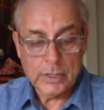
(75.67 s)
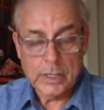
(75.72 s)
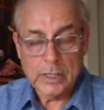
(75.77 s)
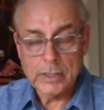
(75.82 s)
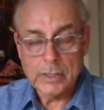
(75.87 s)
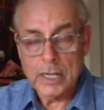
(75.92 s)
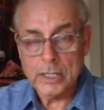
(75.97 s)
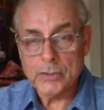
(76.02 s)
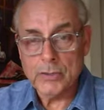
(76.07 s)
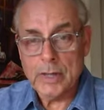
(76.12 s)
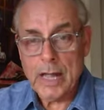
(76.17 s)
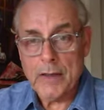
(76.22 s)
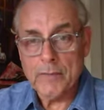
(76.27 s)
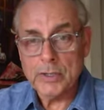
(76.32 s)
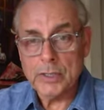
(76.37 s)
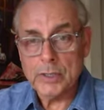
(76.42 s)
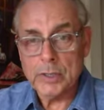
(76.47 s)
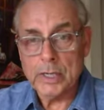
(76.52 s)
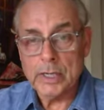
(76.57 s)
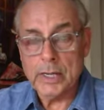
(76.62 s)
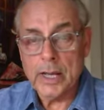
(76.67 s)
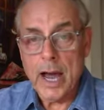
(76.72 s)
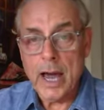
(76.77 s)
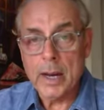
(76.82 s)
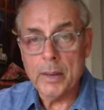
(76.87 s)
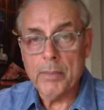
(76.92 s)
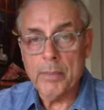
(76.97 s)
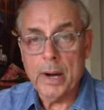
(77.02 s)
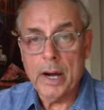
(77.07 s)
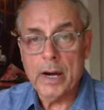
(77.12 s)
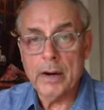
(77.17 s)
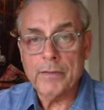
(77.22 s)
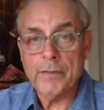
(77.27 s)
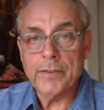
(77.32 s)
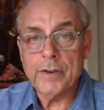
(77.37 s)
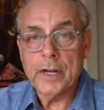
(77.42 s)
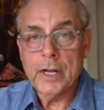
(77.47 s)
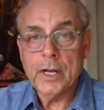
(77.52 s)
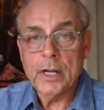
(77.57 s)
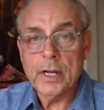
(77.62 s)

Industrial Average got above